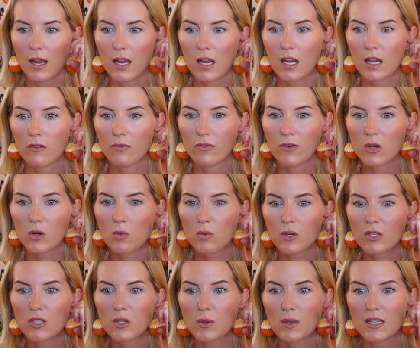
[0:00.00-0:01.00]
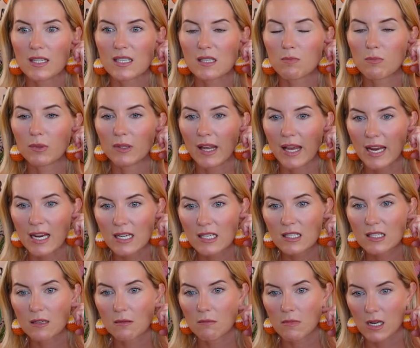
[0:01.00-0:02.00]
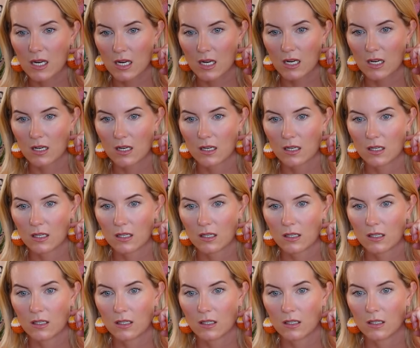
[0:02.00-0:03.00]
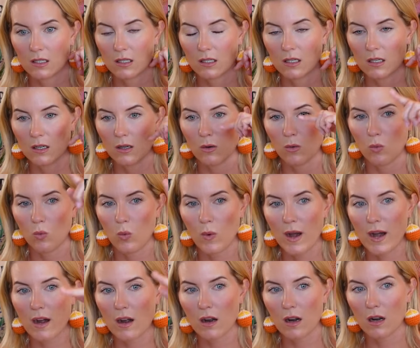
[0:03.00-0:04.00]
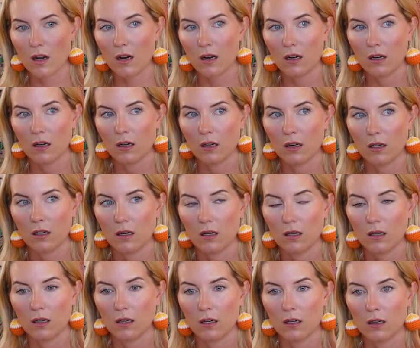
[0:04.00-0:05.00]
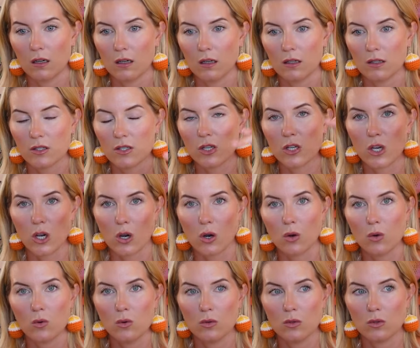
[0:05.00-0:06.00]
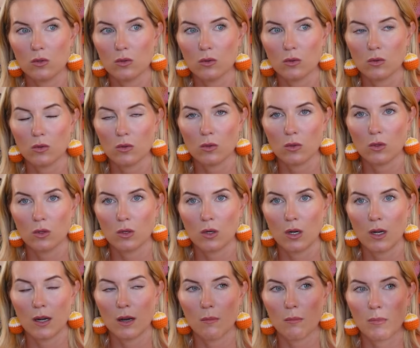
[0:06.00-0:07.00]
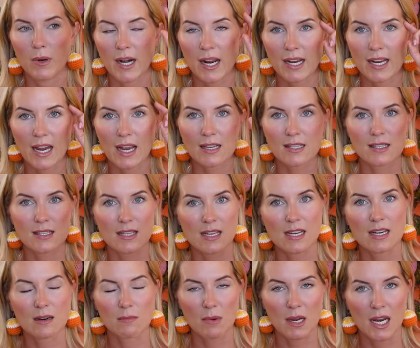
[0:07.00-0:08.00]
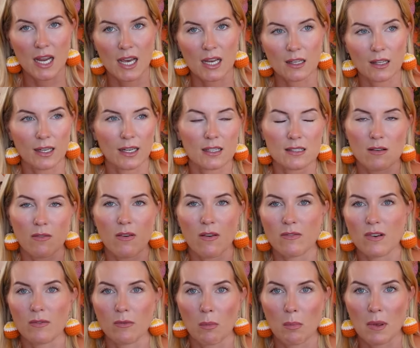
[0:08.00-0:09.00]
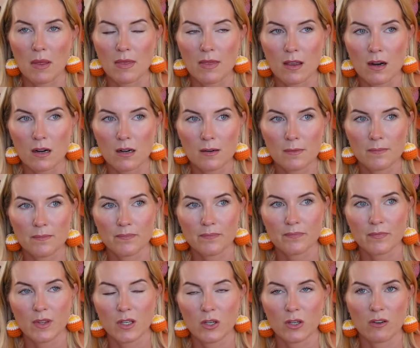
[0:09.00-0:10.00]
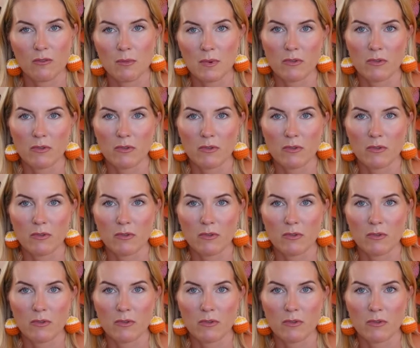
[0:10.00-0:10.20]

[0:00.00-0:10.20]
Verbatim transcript: If you were to explain to me where to go, but I can't see it in my head, like as if I've never been there, you're giving